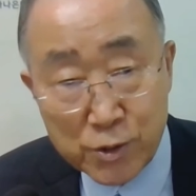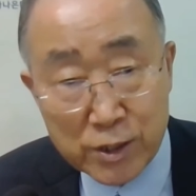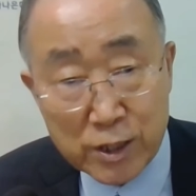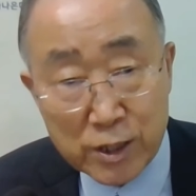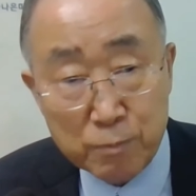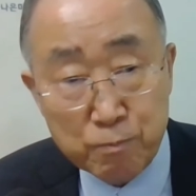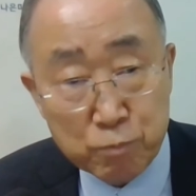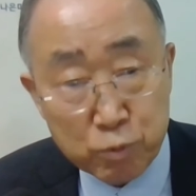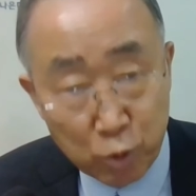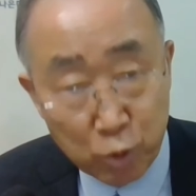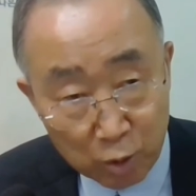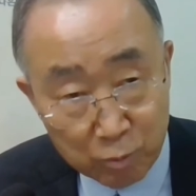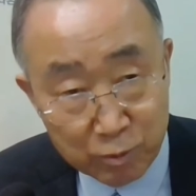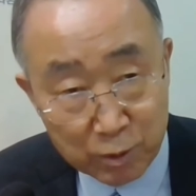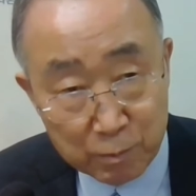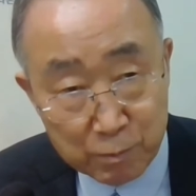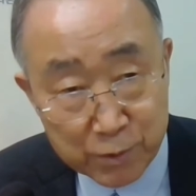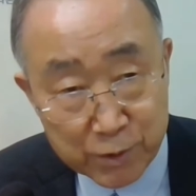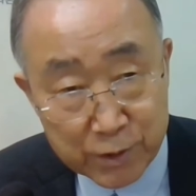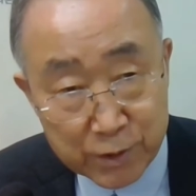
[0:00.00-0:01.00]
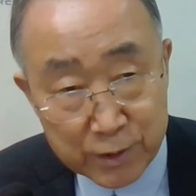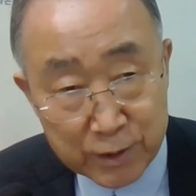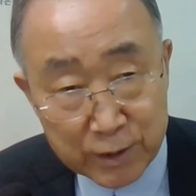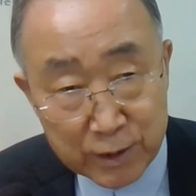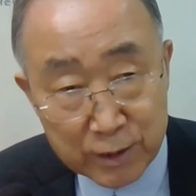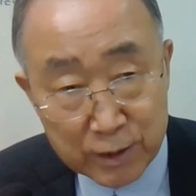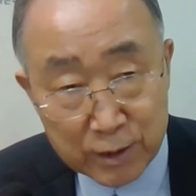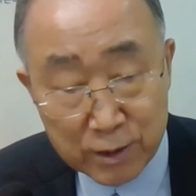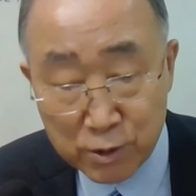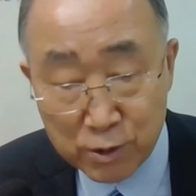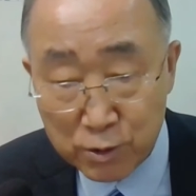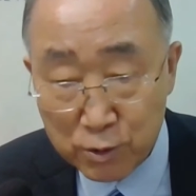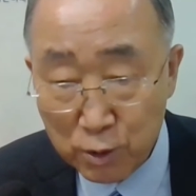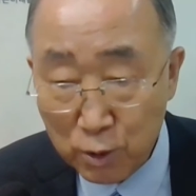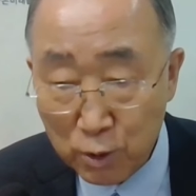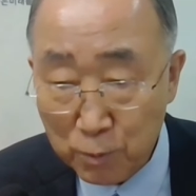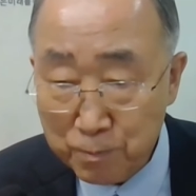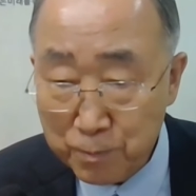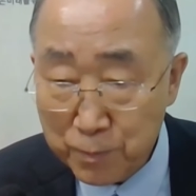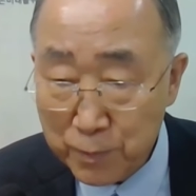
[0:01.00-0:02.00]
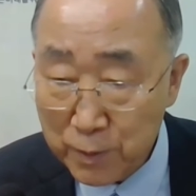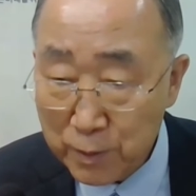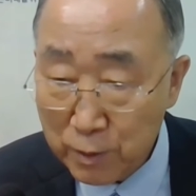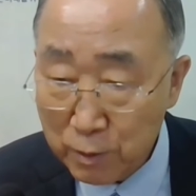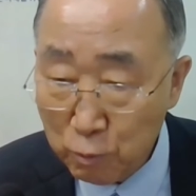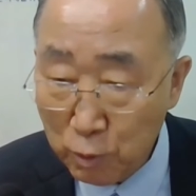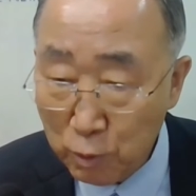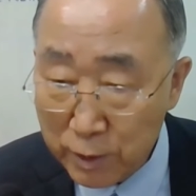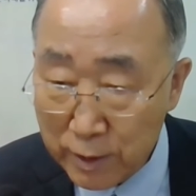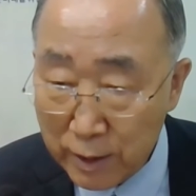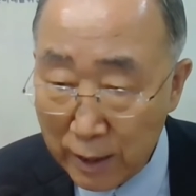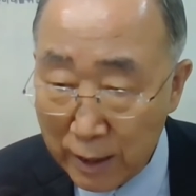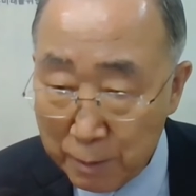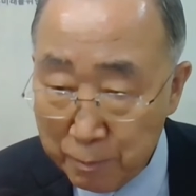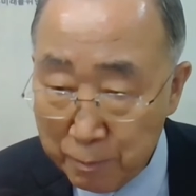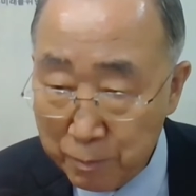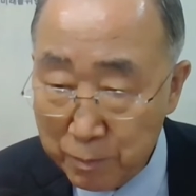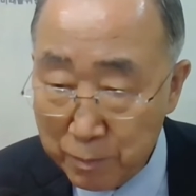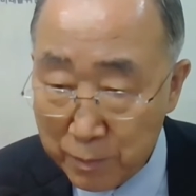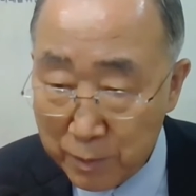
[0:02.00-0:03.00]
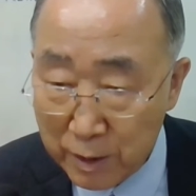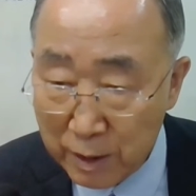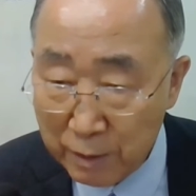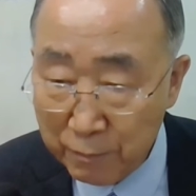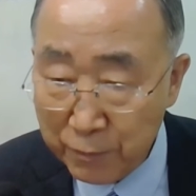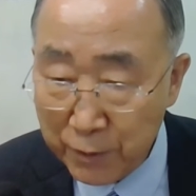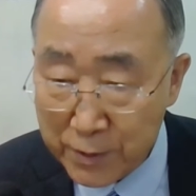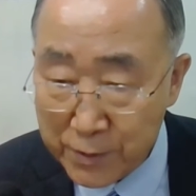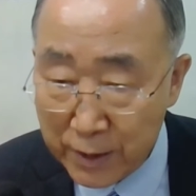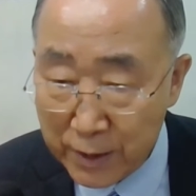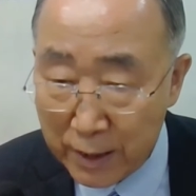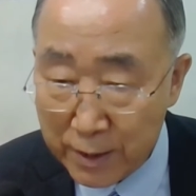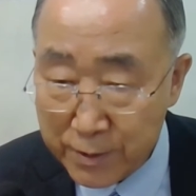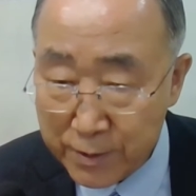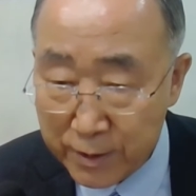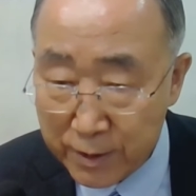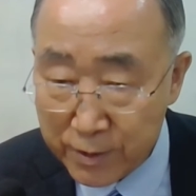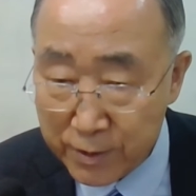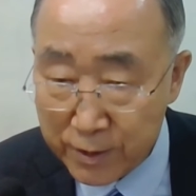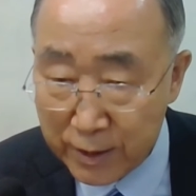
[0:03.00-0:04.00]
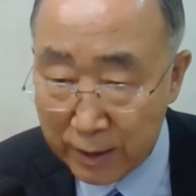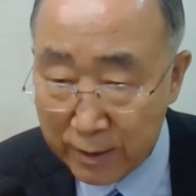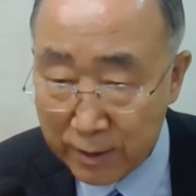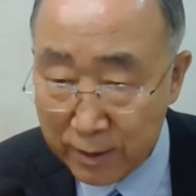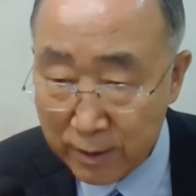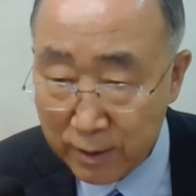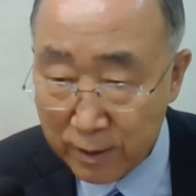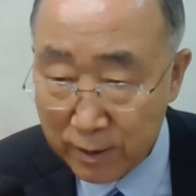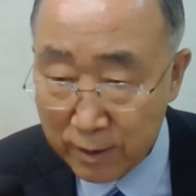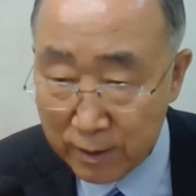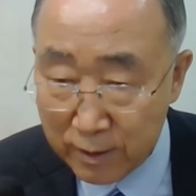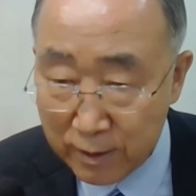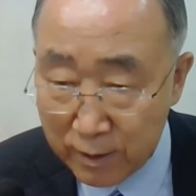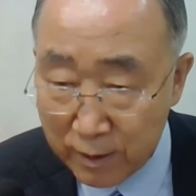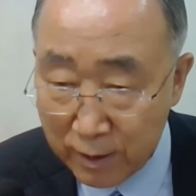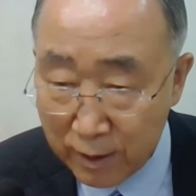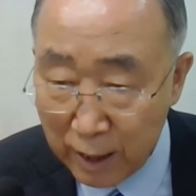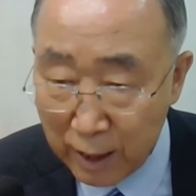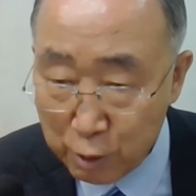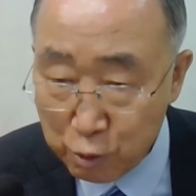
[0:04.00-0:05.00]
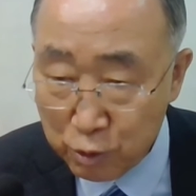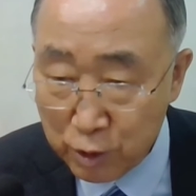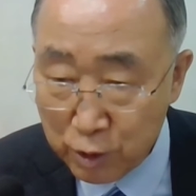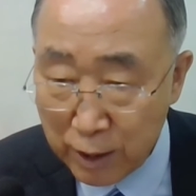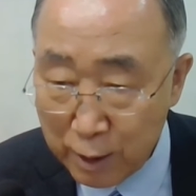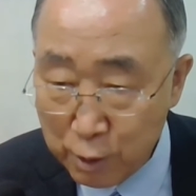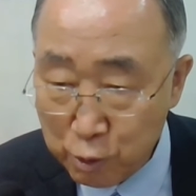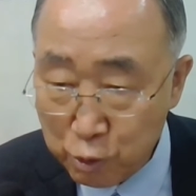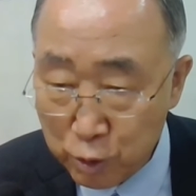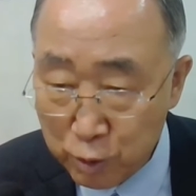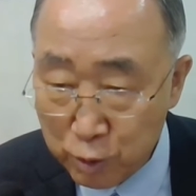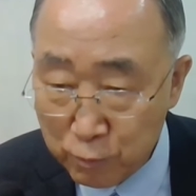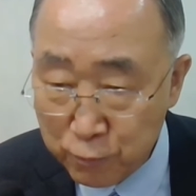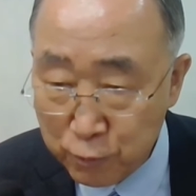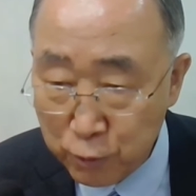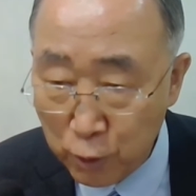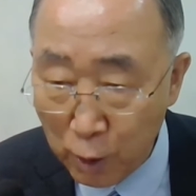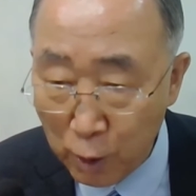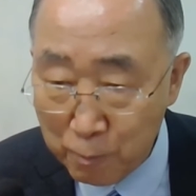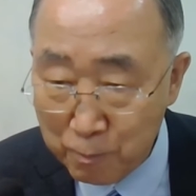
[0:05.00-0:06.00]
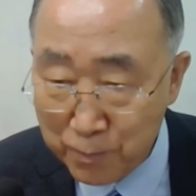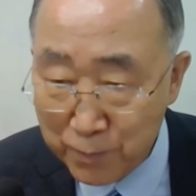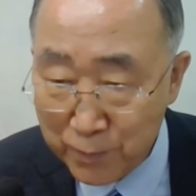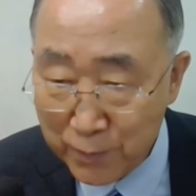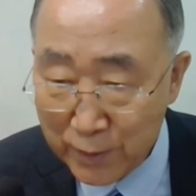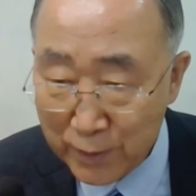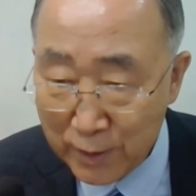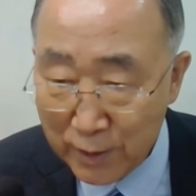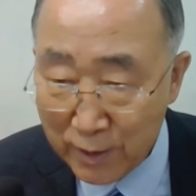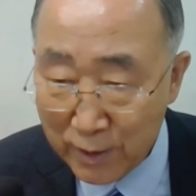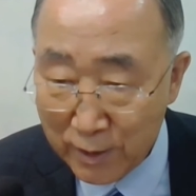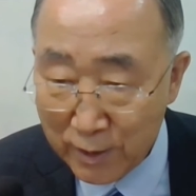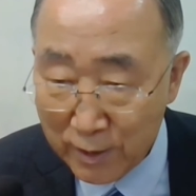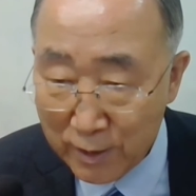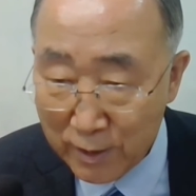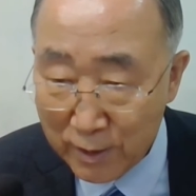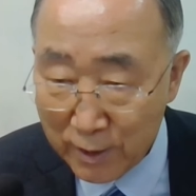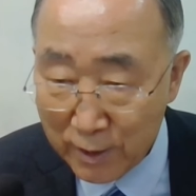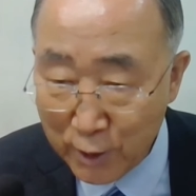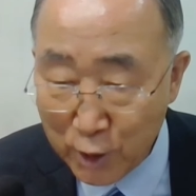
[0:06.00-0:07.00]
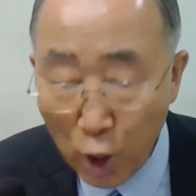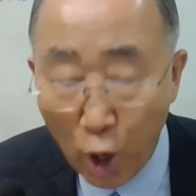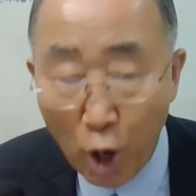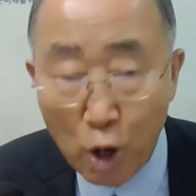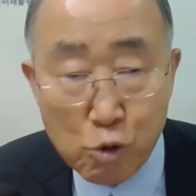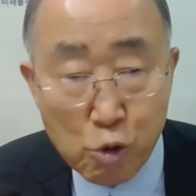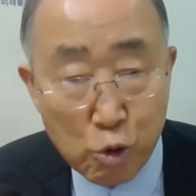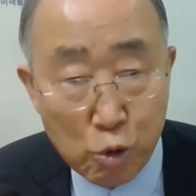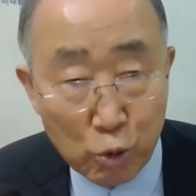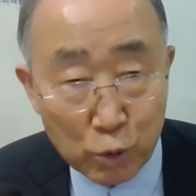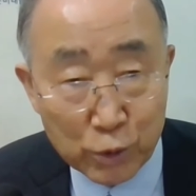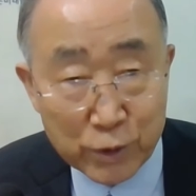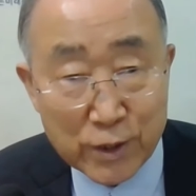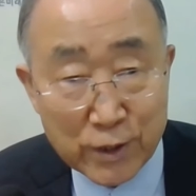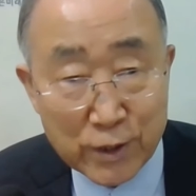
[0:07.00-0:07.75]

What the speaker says: problems. So what I'm emphasizing is that education from younghood